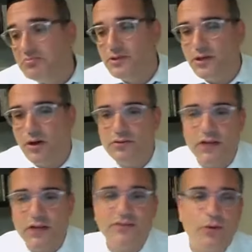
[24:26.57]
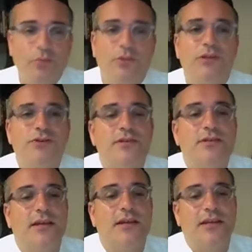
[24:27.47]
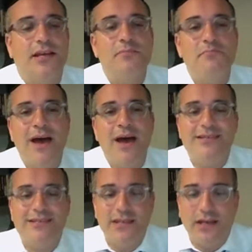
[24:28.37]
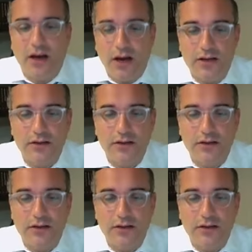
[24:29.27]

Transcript: you know, not so religious. Said in my synagogue,